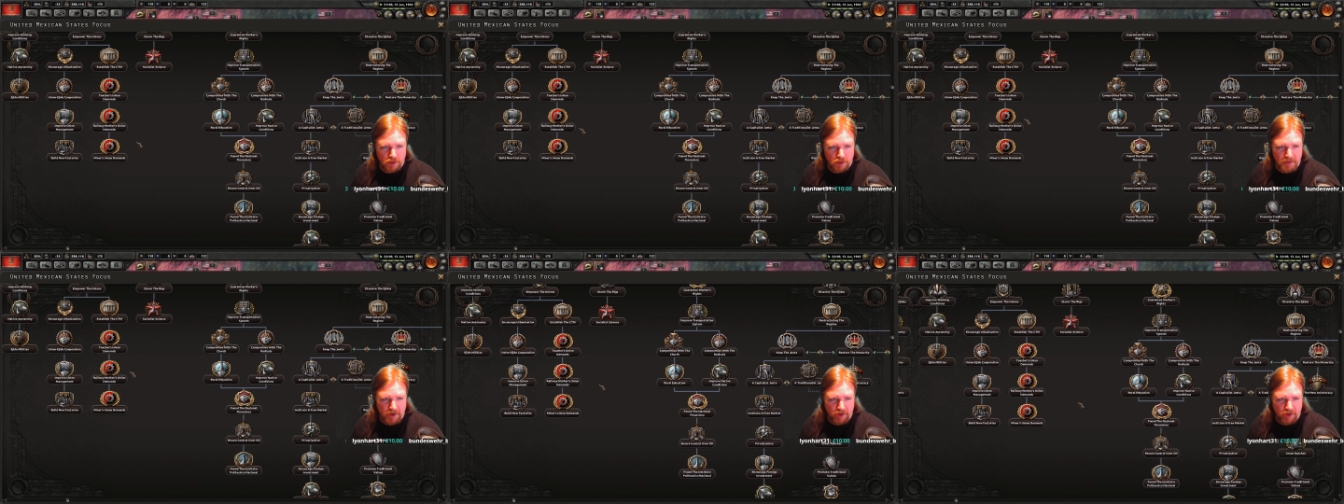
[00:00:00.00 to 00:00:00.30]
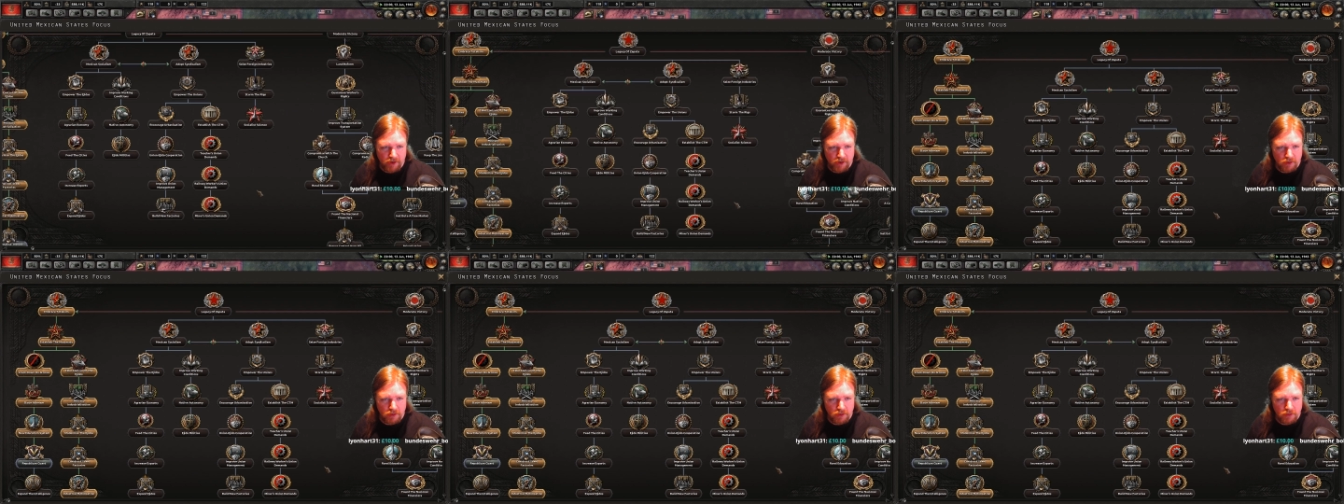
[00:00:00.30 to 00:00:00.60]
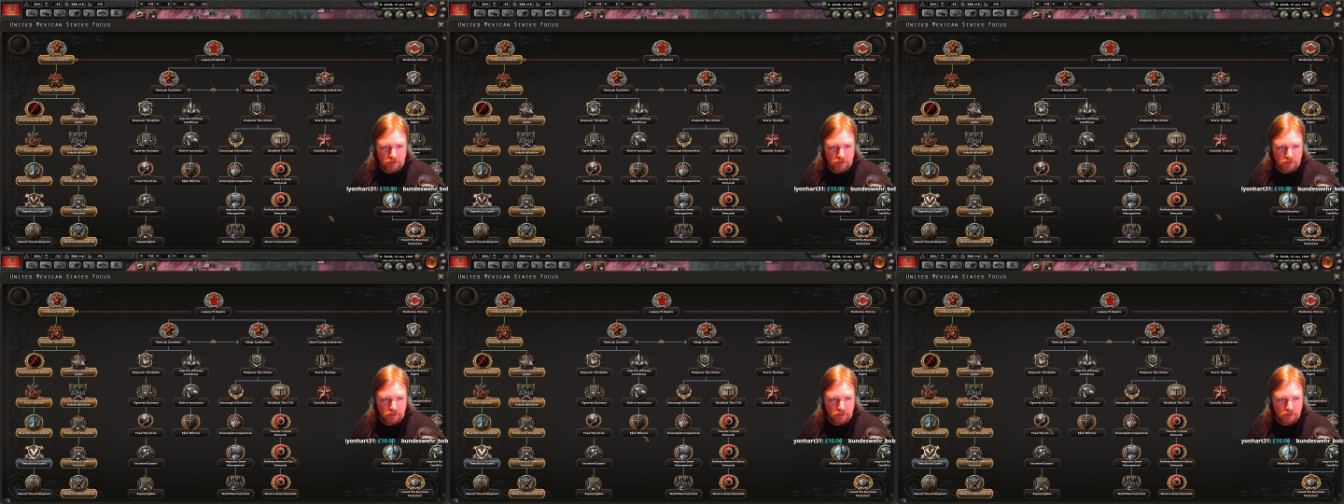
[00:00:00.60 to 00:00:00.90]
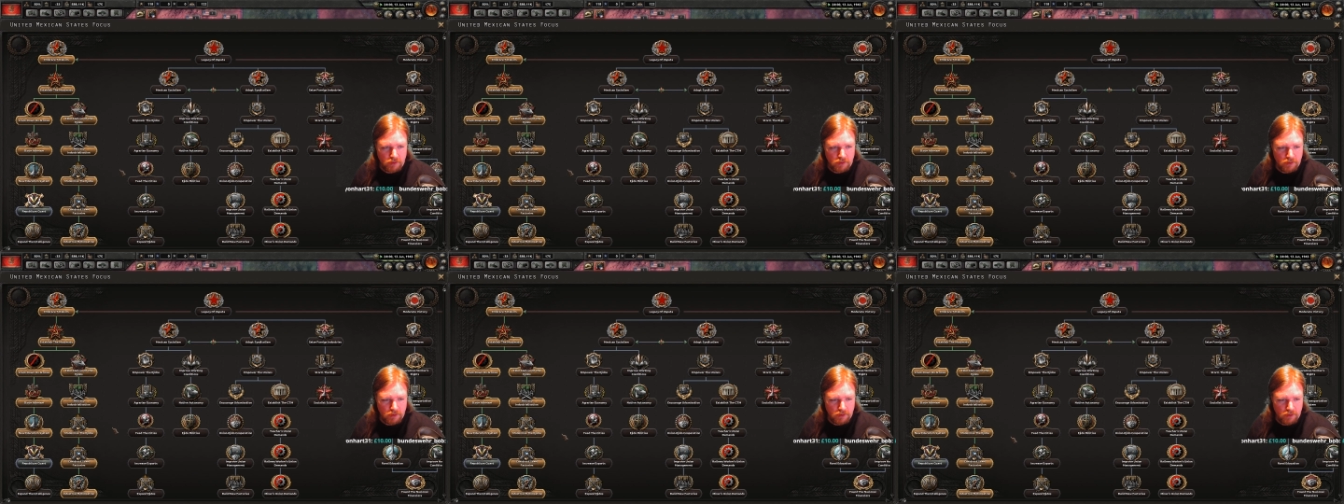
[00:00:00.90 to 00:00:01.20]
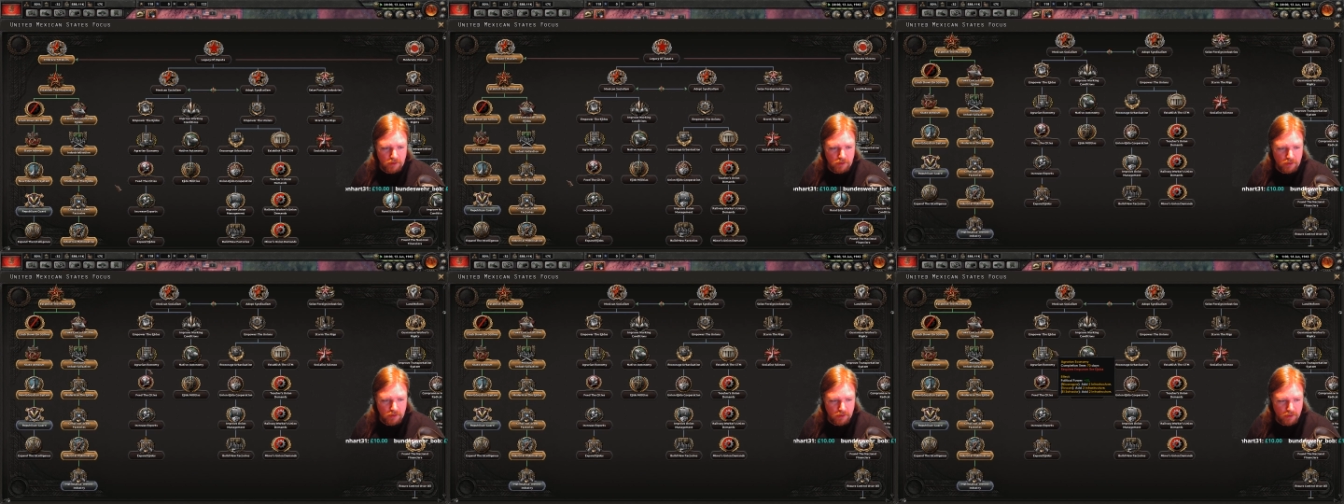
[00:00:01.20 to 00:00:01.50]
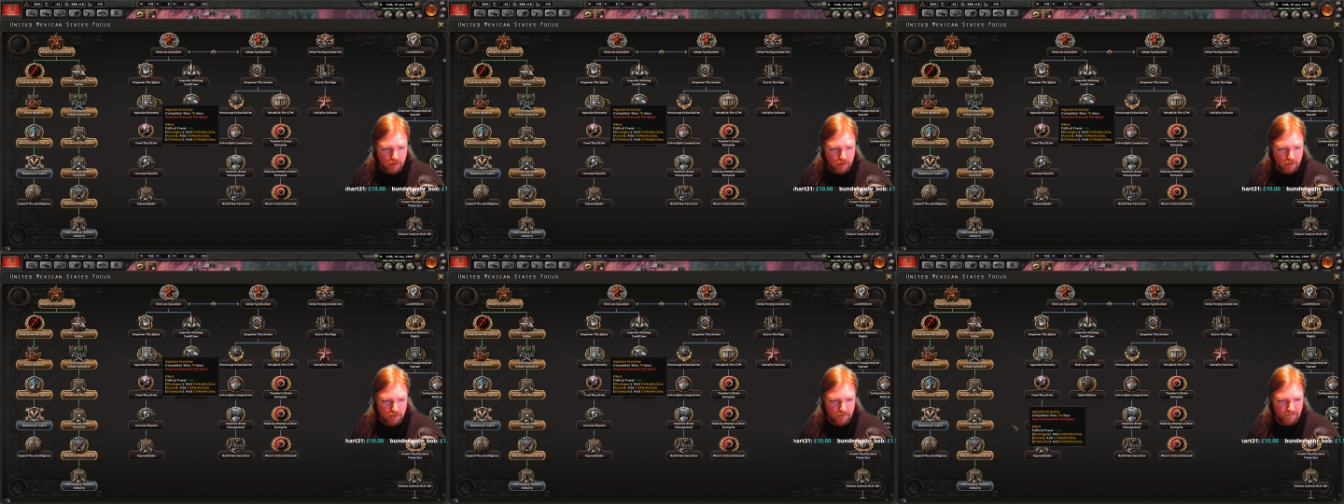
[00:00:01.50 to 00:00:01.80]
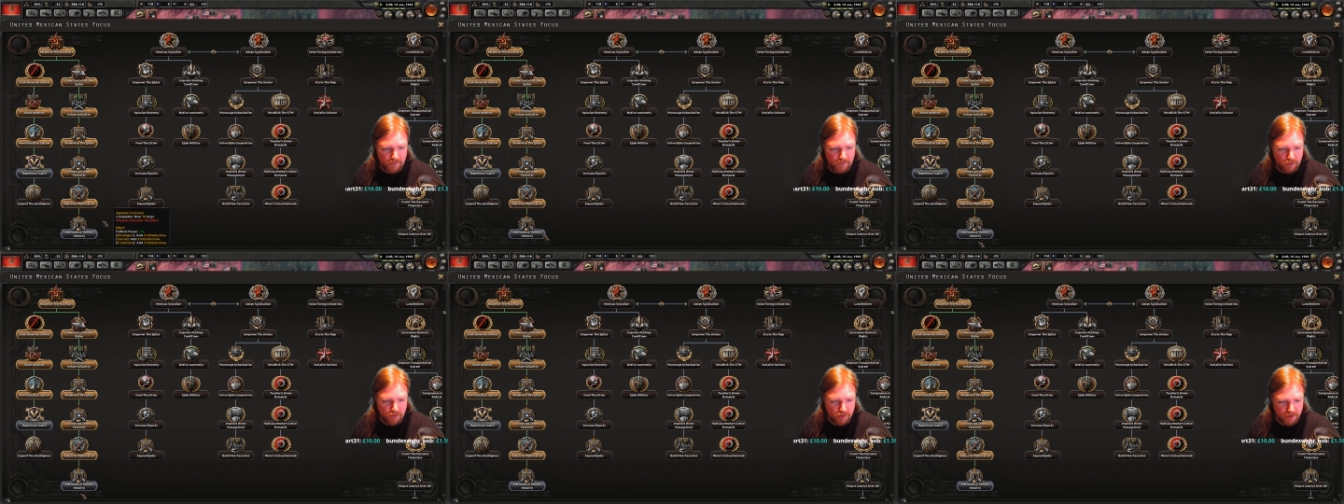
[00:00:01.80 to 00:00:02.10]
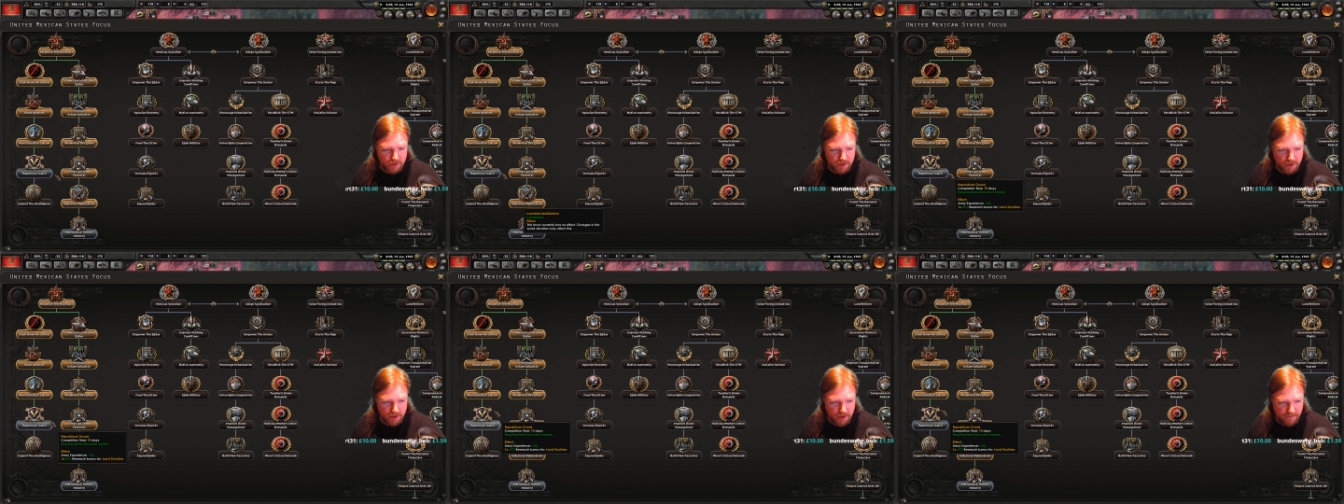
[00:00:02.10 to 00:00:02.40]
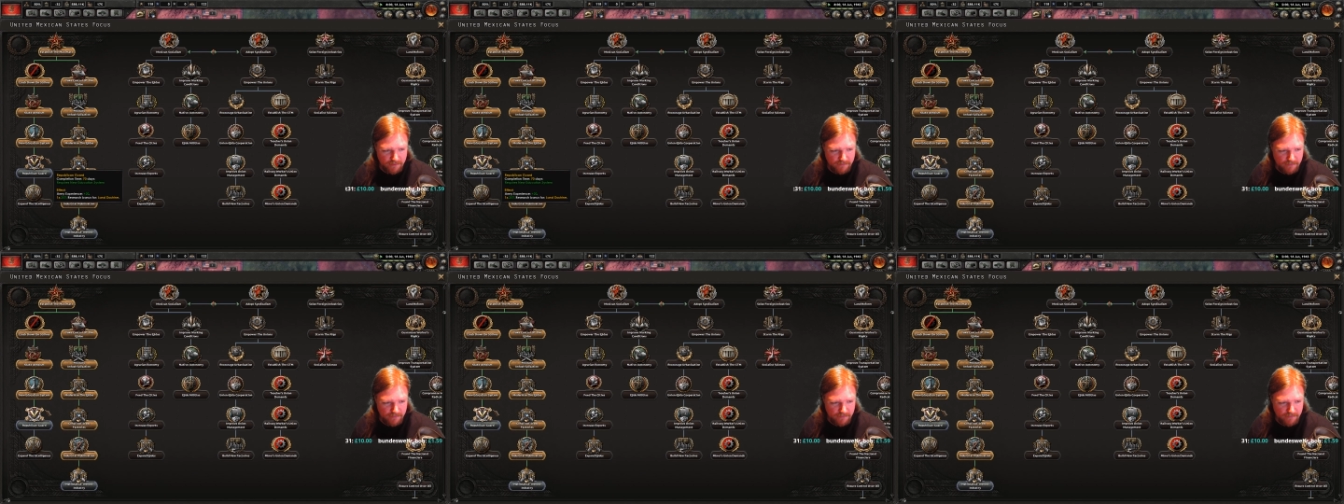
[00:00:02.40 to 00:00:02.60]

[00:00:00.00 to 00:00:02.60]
American focus stuff.